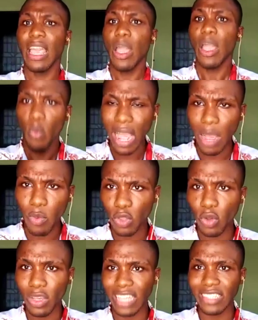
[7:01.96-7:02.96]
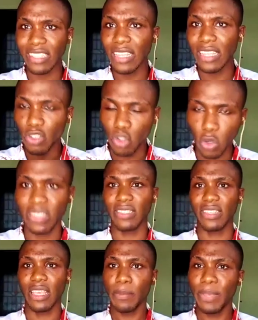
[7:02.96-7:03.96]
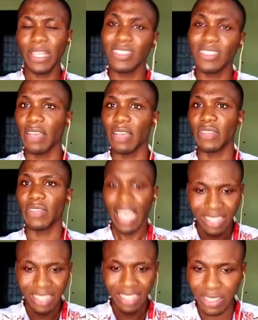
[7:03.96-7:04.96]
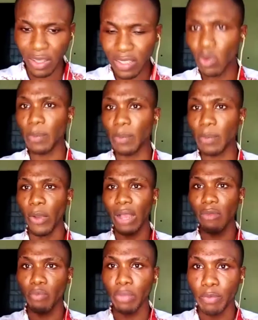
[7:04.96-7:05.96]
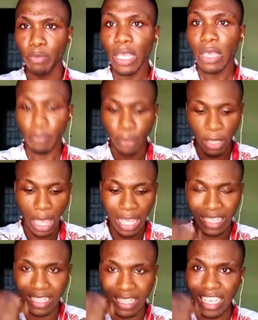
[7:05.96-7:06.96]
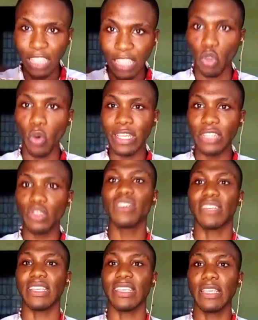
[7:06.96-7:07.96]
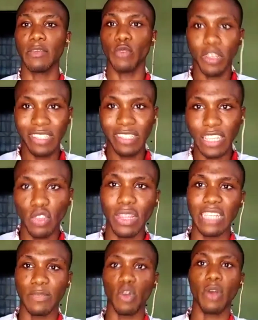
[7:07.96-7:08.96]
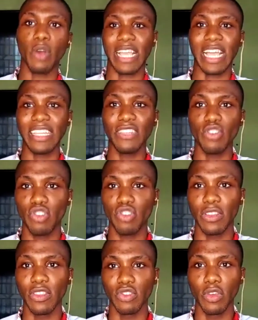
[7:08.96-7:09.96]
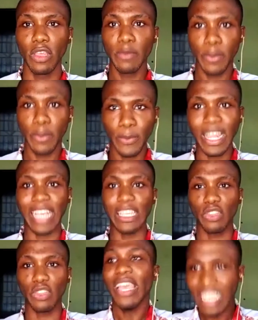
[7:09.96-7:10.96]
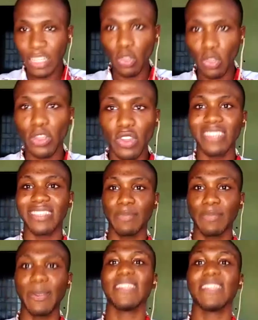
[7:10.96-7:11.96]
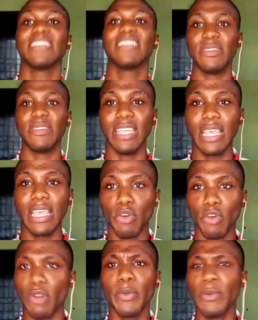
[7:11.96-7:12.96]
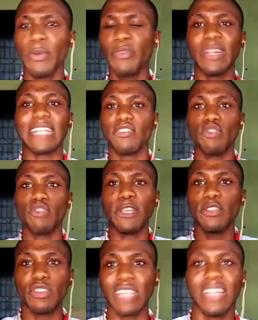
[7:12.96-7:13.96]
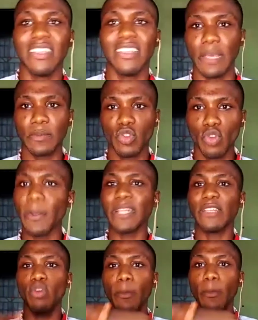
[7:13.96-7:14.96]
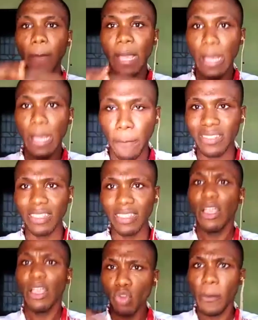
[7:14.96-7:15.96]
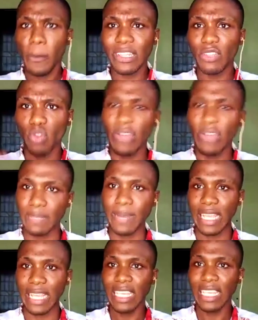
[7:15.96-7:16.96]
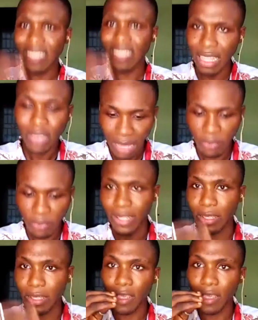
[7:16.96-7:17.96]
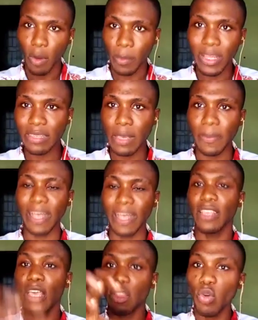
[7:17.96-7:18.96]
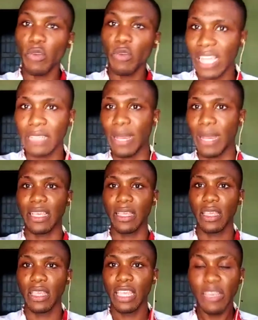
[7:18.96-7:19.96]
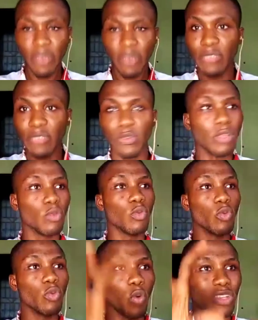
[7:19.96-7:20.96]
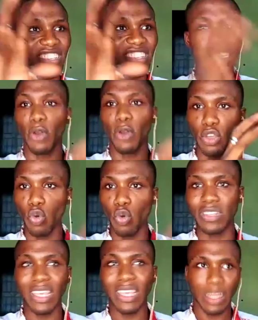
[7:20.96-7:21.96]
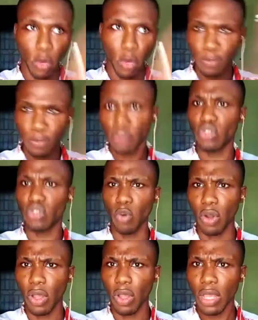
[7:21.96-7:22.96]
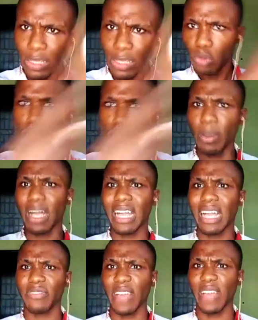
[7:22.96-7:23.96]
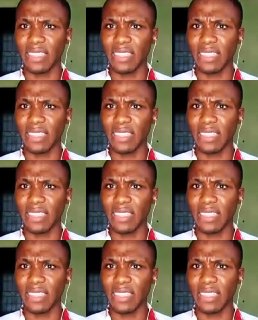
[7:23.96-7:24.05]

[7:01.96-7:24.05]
Why are we not getting justice being served? And that's the reason why people are the keto industry, because keto now has become like an industry on its own. People that keto industry is expanding every day, because people feel like there's nobody to challenge them, nobody to police them, nobody to fight back. It's now time for the community members to fight back. Even if it was a sheep or a goat that was pushed to a wall, it will turn back and fight.